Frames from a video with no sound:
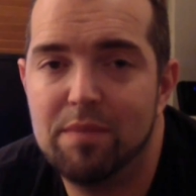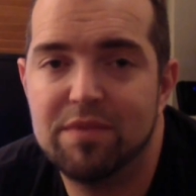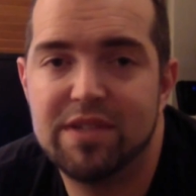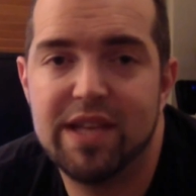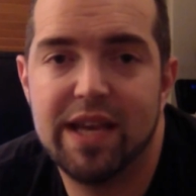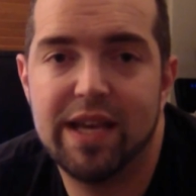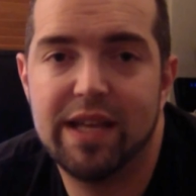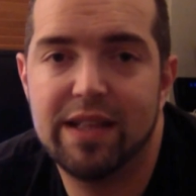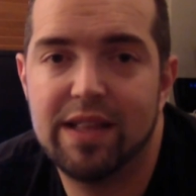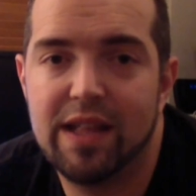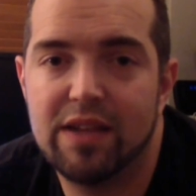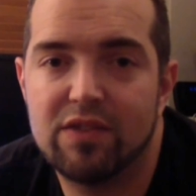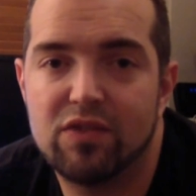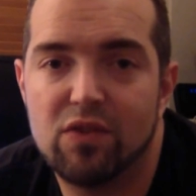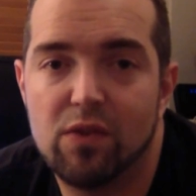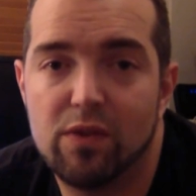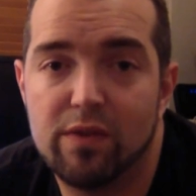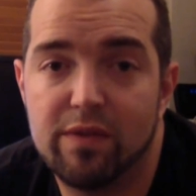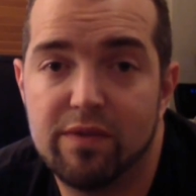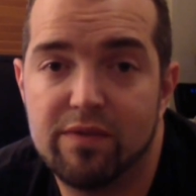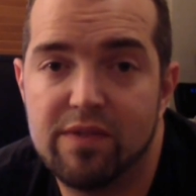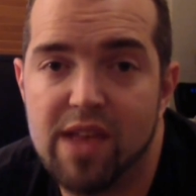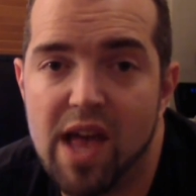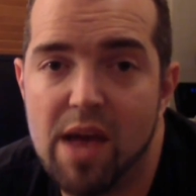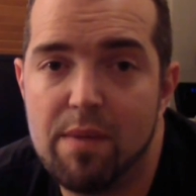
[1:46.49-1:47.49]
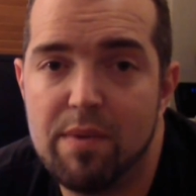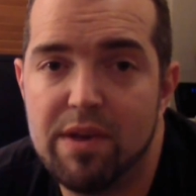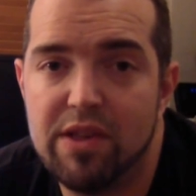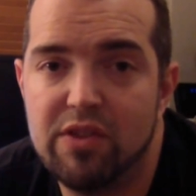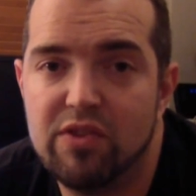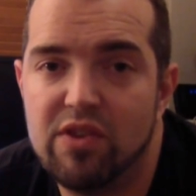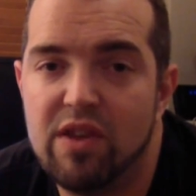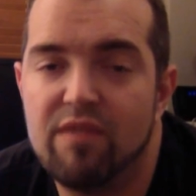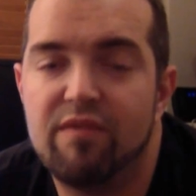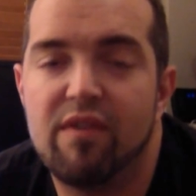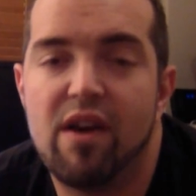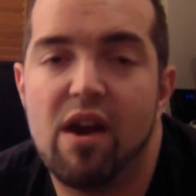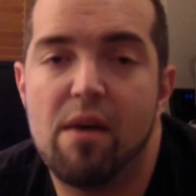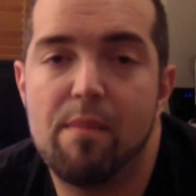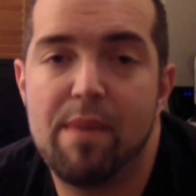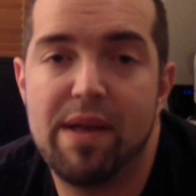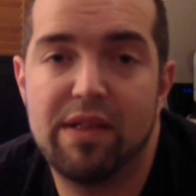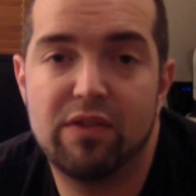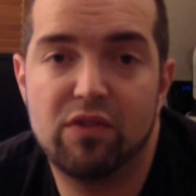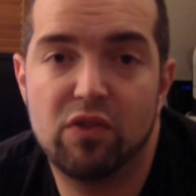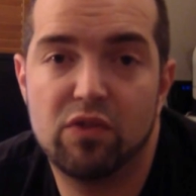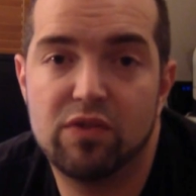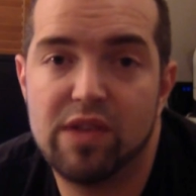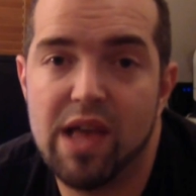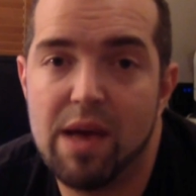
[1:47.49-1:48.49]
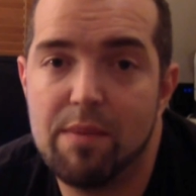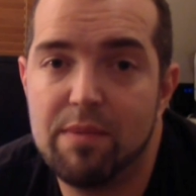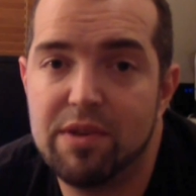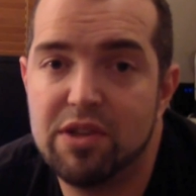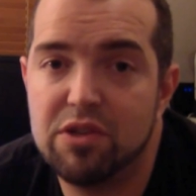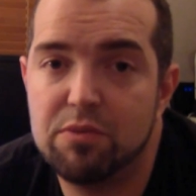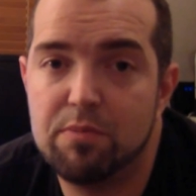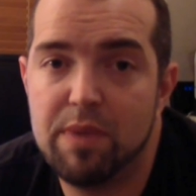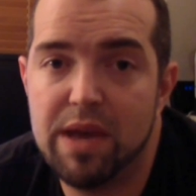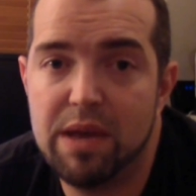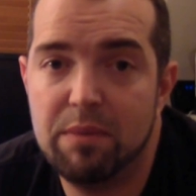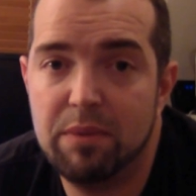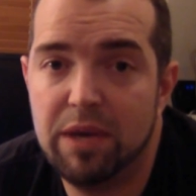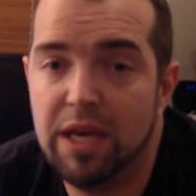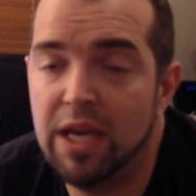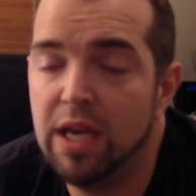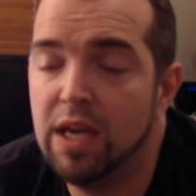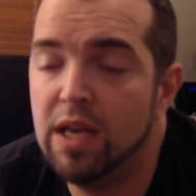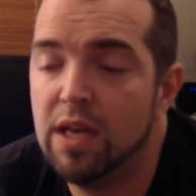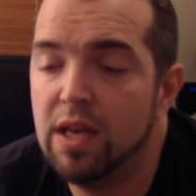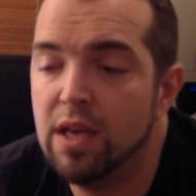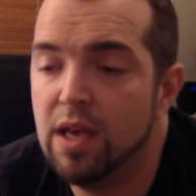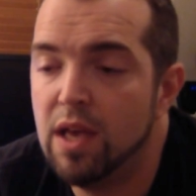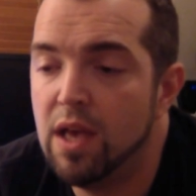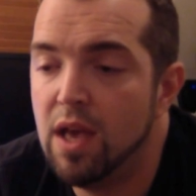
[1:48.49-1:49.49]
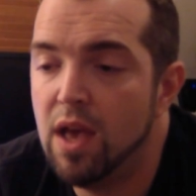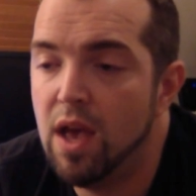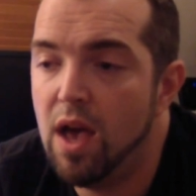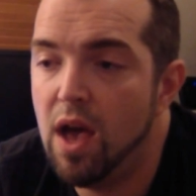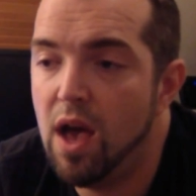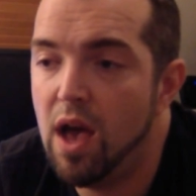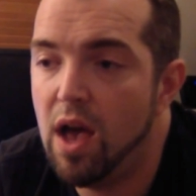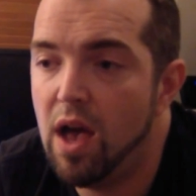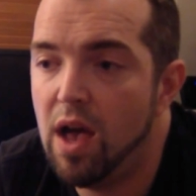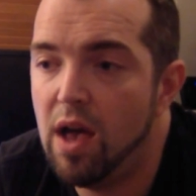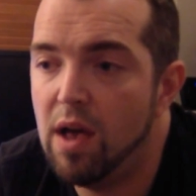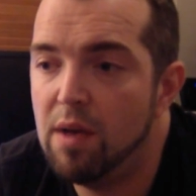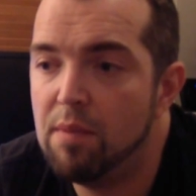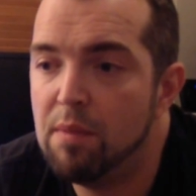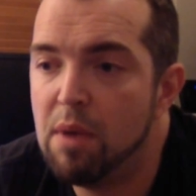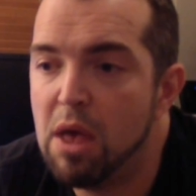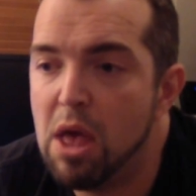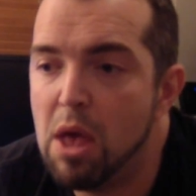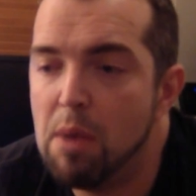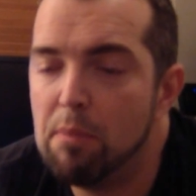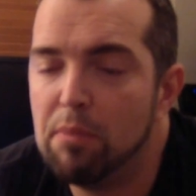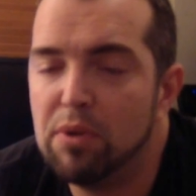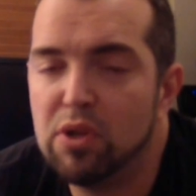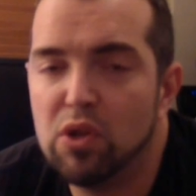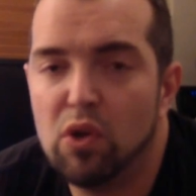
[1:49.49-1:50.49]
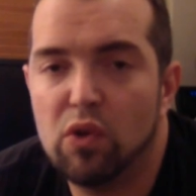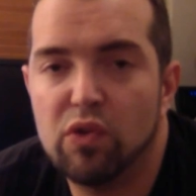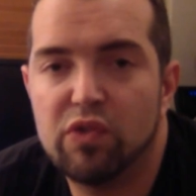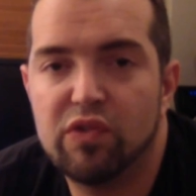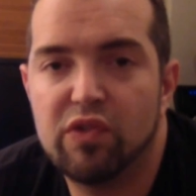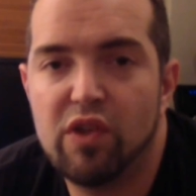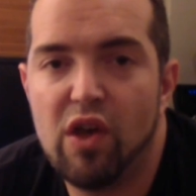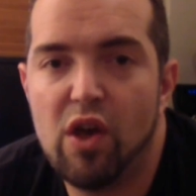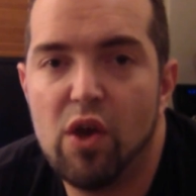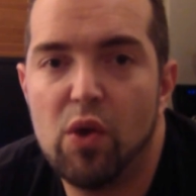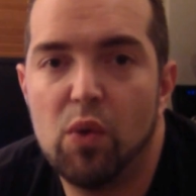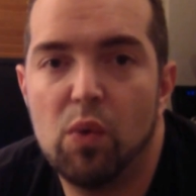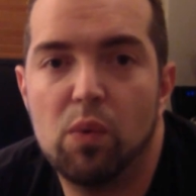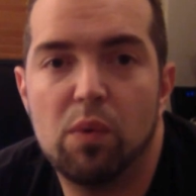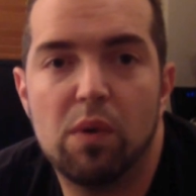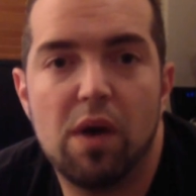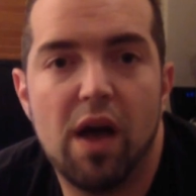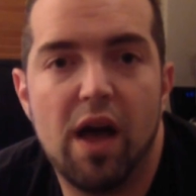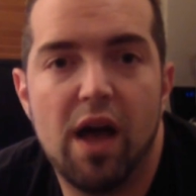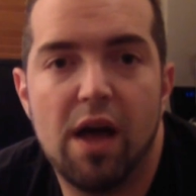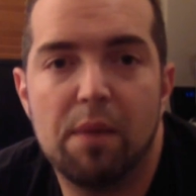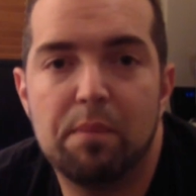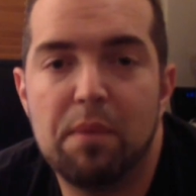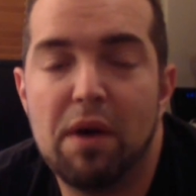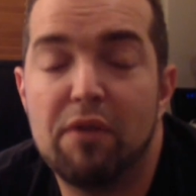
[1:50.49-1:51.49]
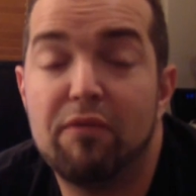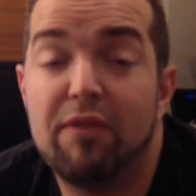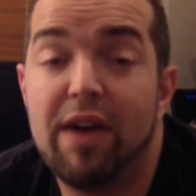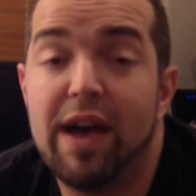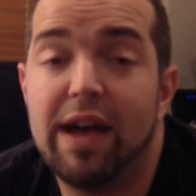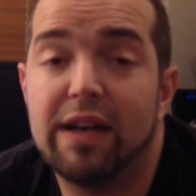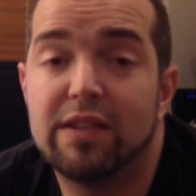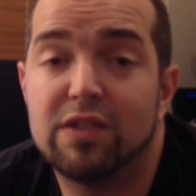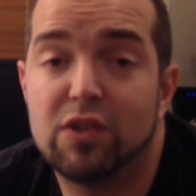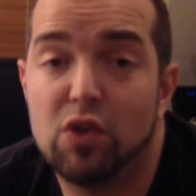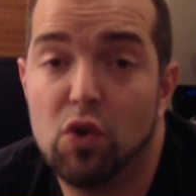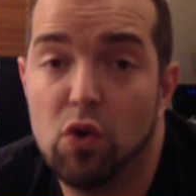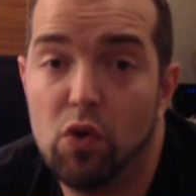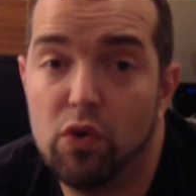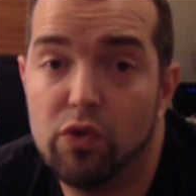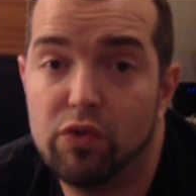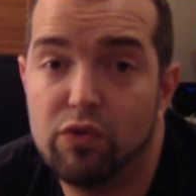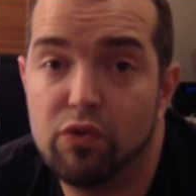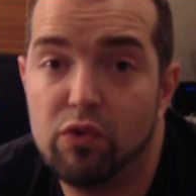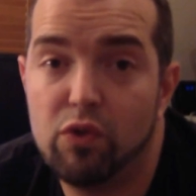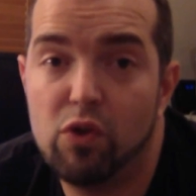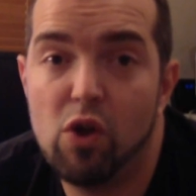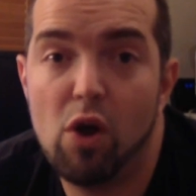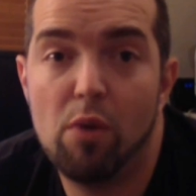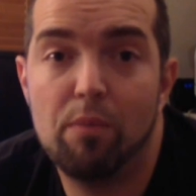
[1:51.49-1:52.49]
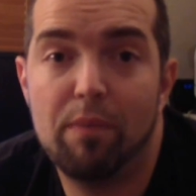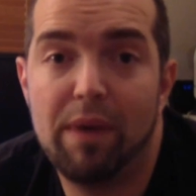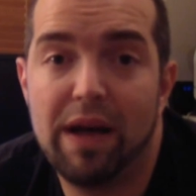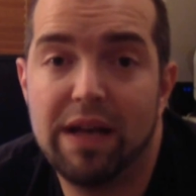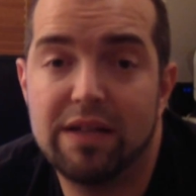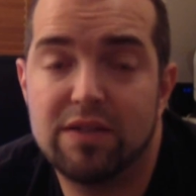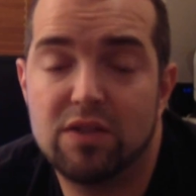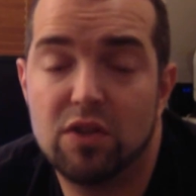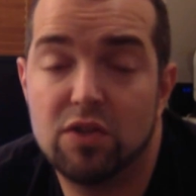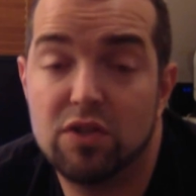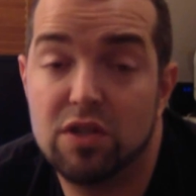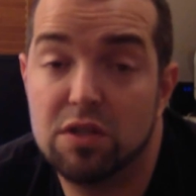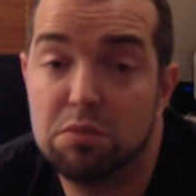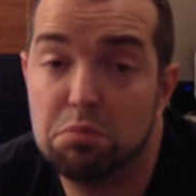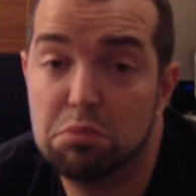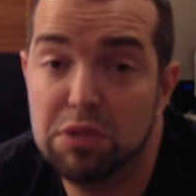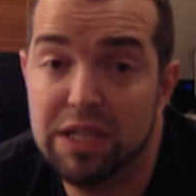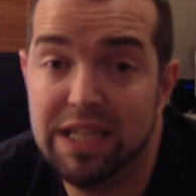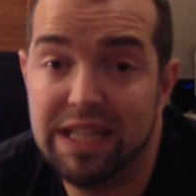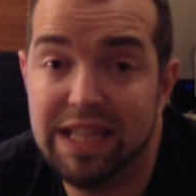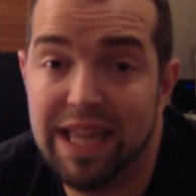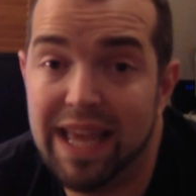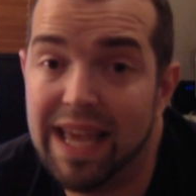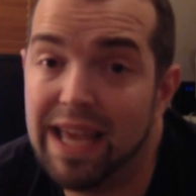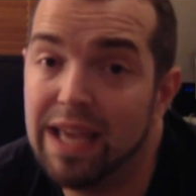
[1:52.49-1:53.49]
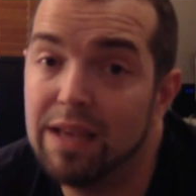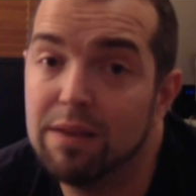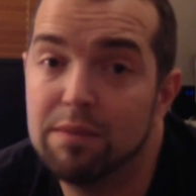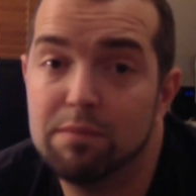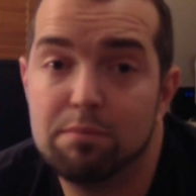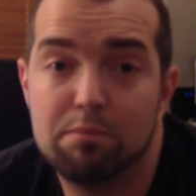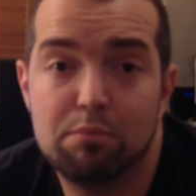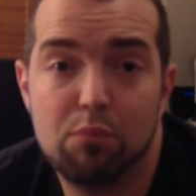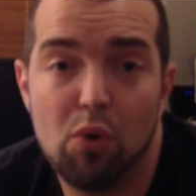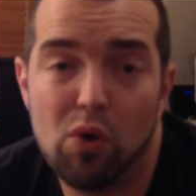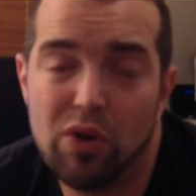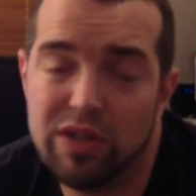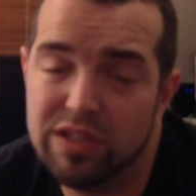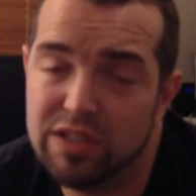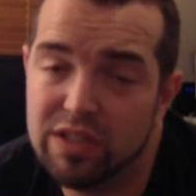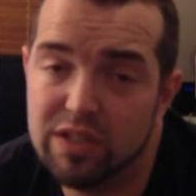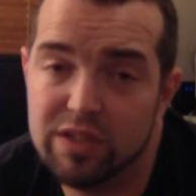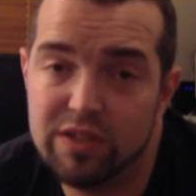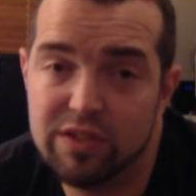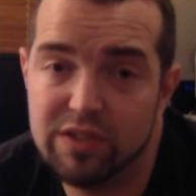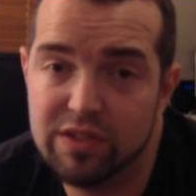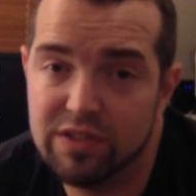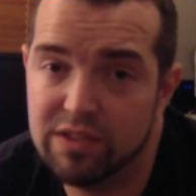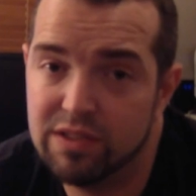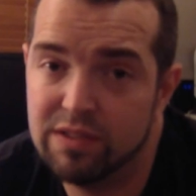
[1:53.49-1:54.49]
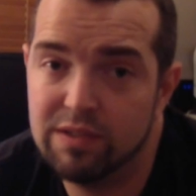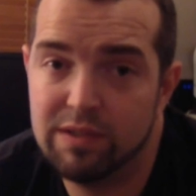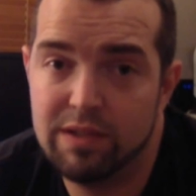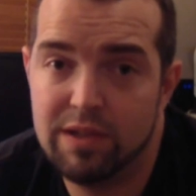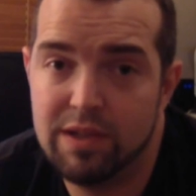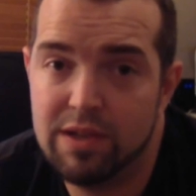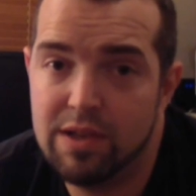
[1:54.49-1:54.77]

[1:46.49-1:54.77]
taking that sort of damage, environmental damage maybe, but also effects caused through combat such as bleeding, poisons,